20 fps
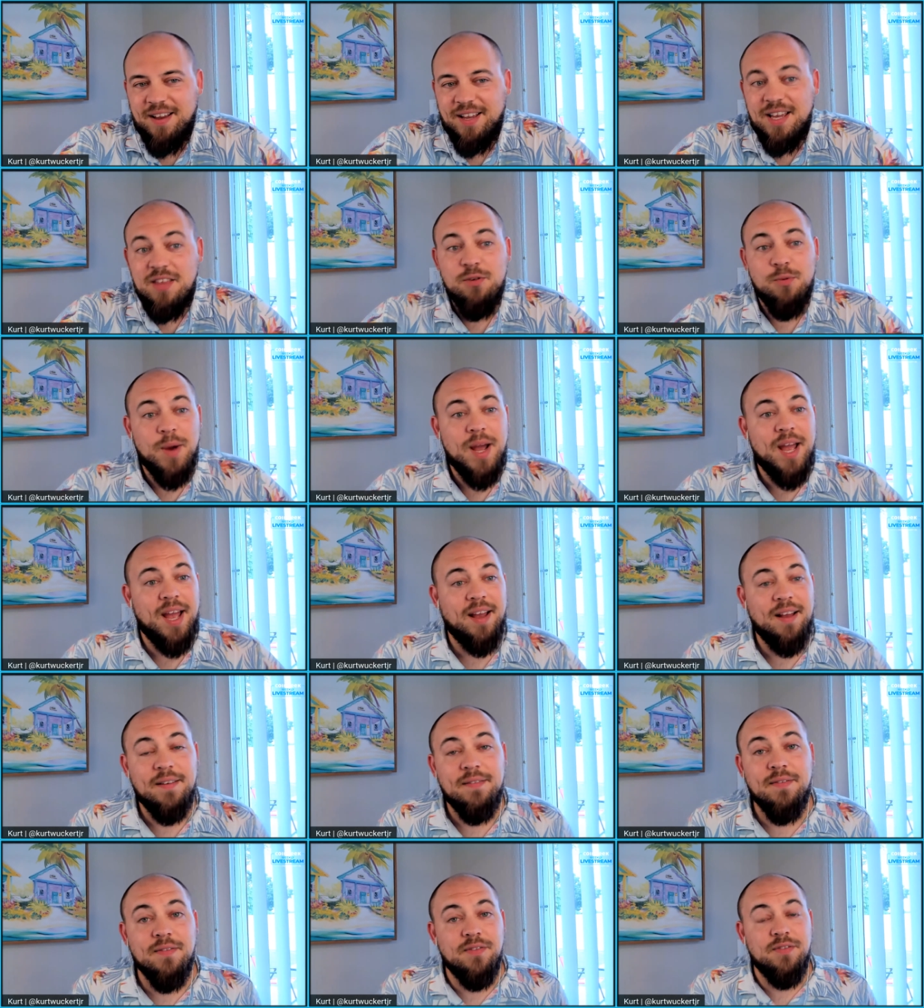Either
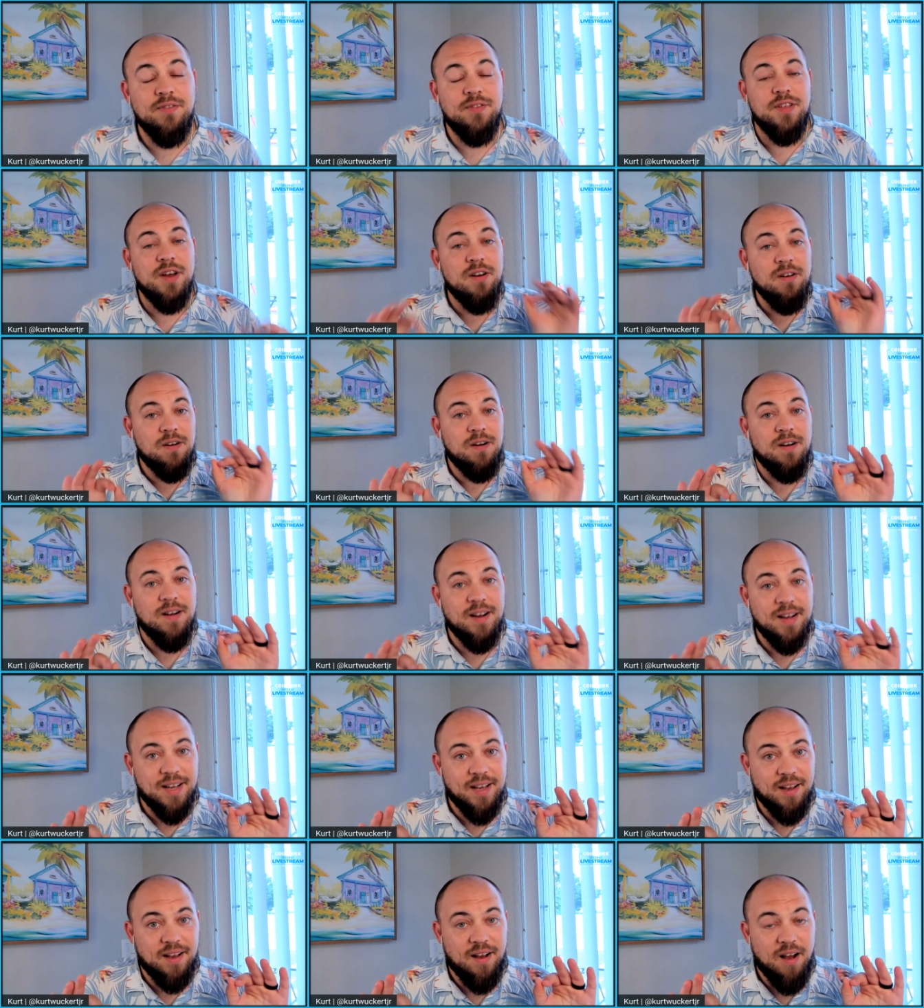way,
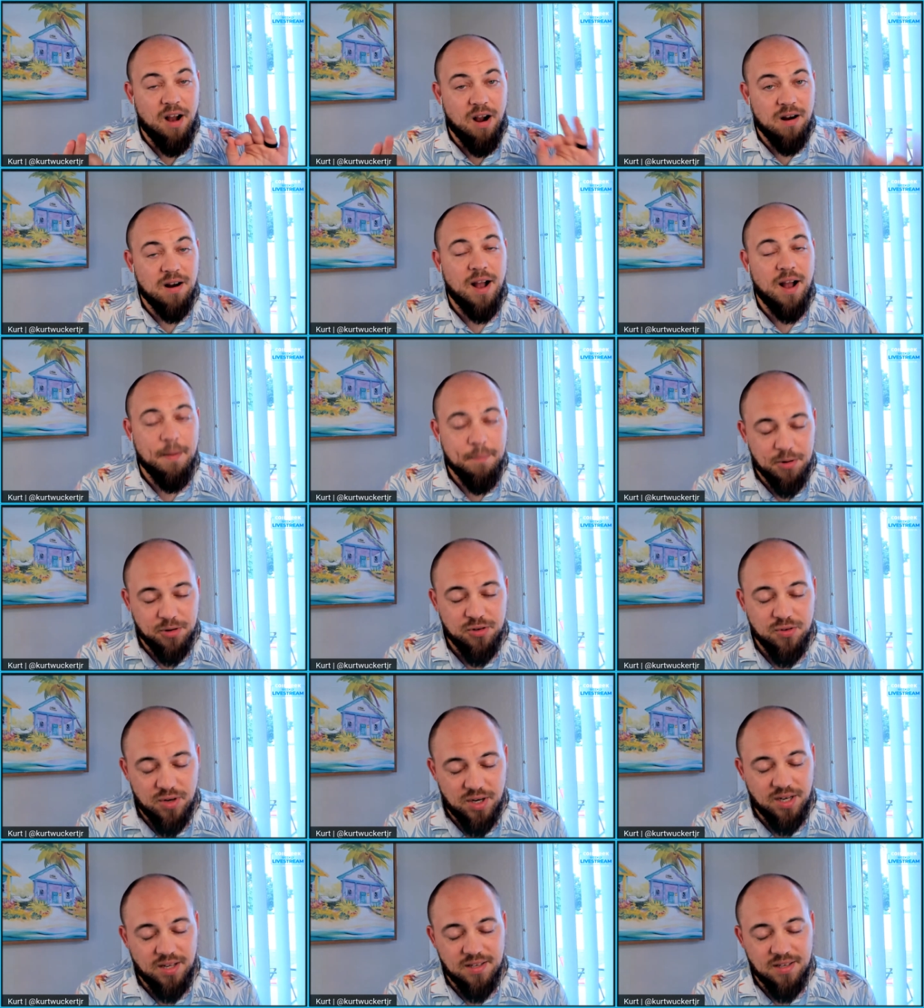there are
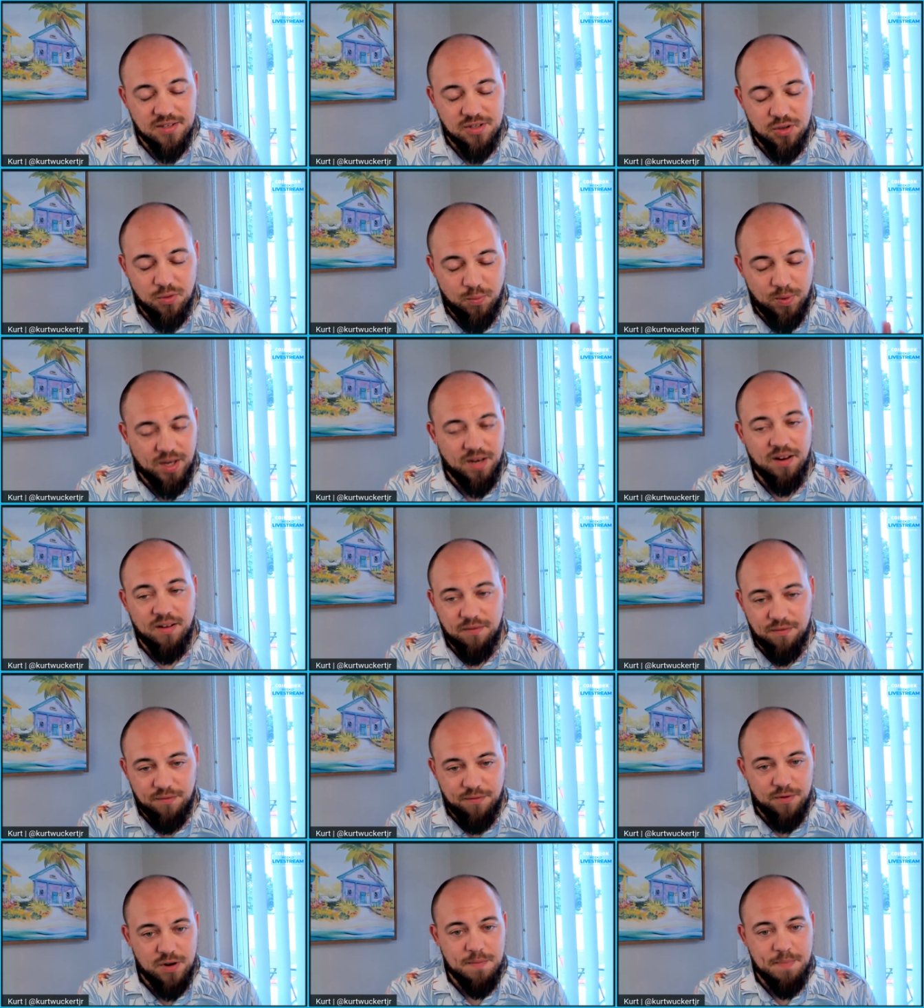opportunities to
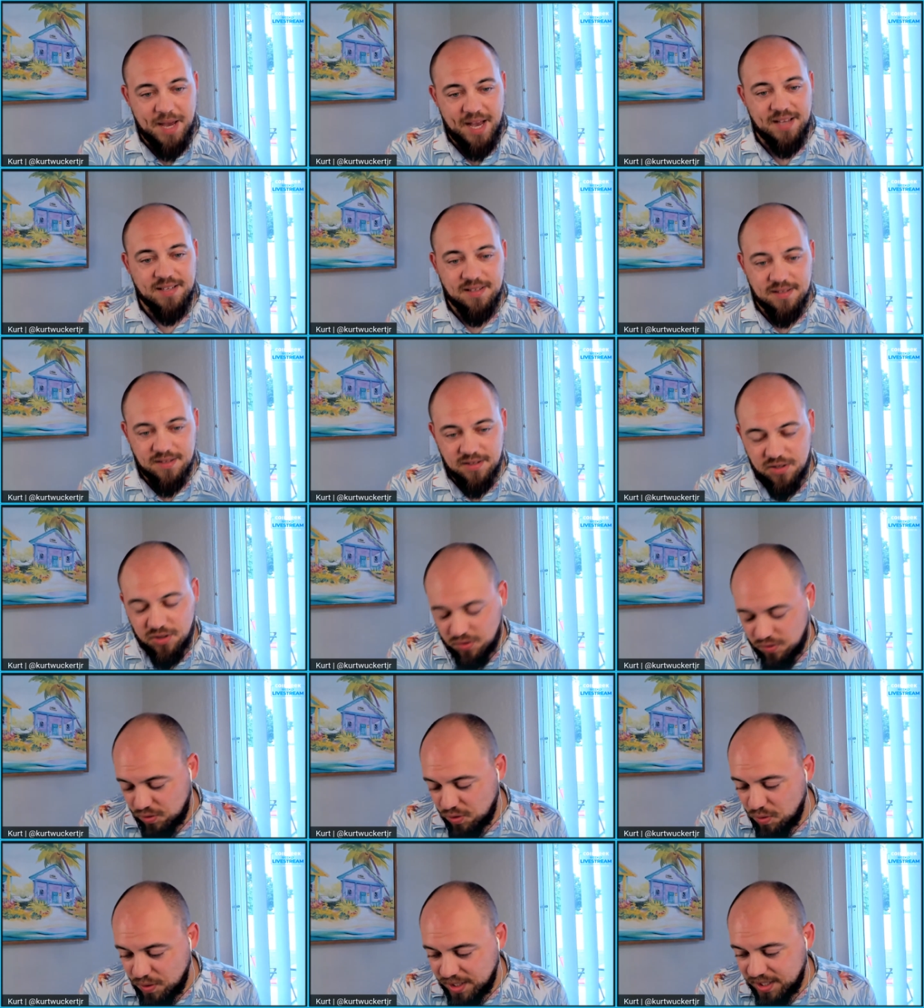win free
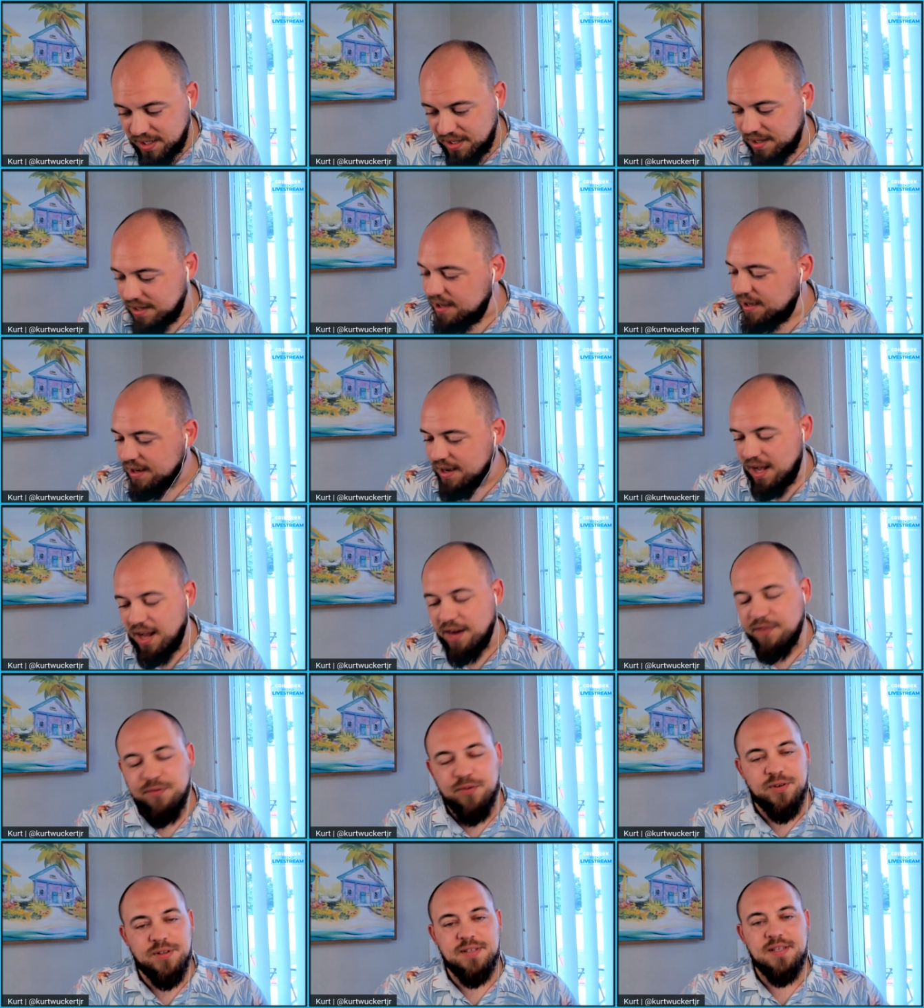passes to CoinGeek
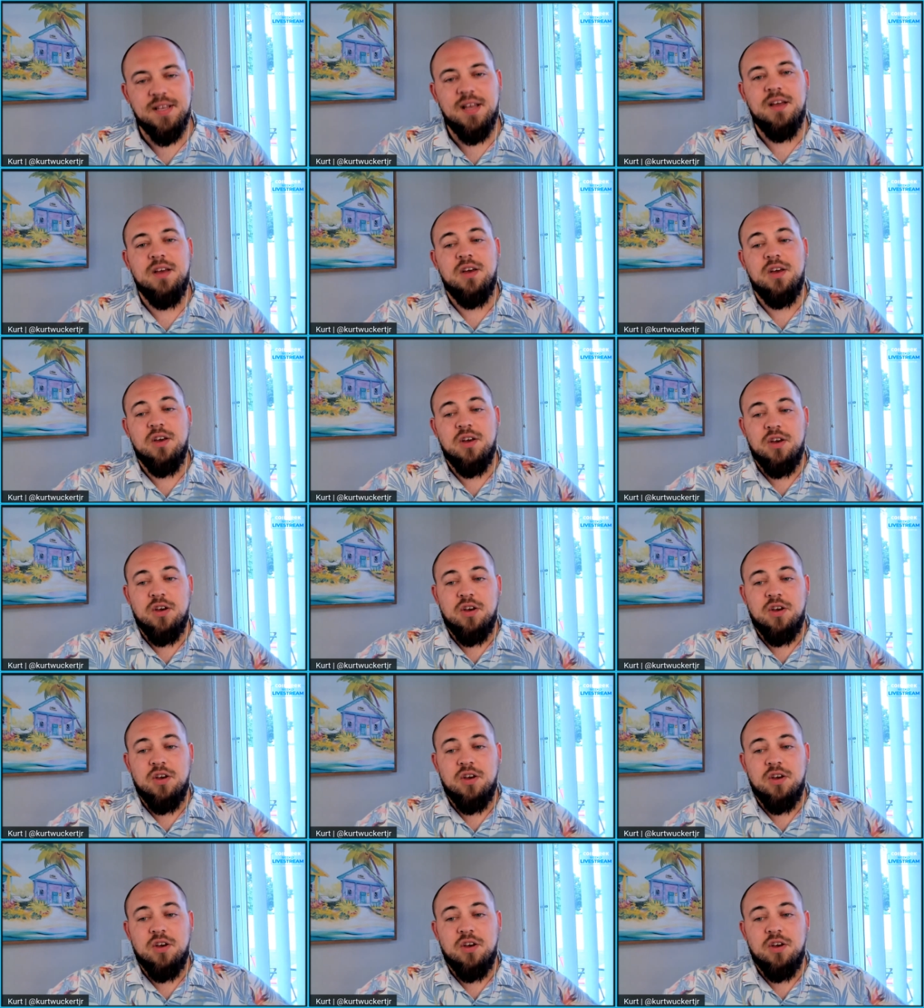Conference